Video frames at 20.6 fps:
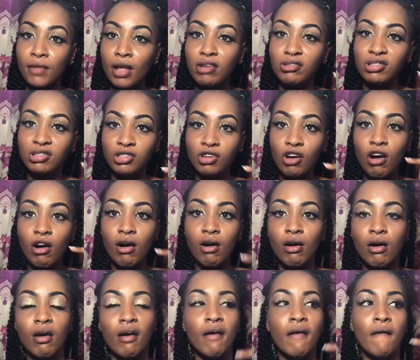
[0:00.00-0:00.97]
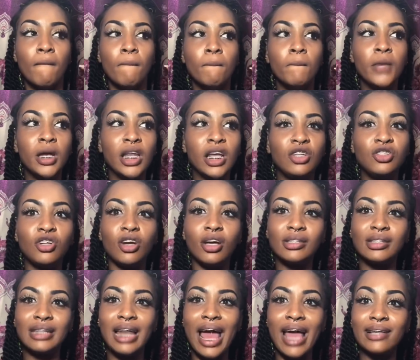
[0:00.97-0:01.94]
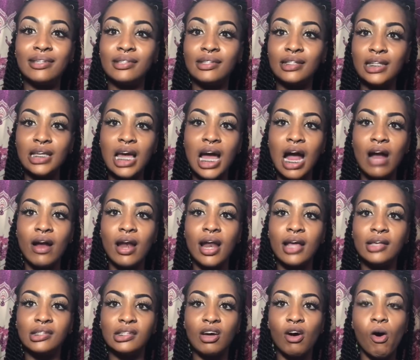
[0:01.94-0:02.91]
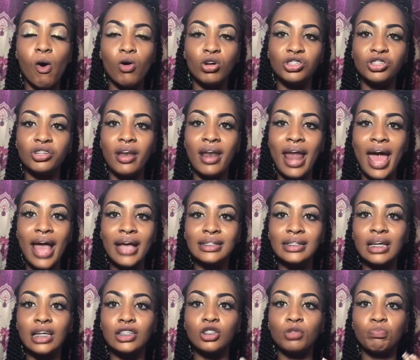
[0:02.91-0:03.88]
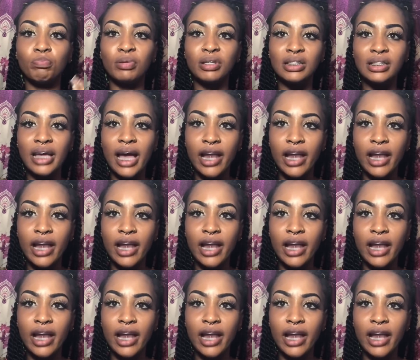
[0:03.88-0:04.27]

So me did just like see her and I say, oh, she nice and she pretty.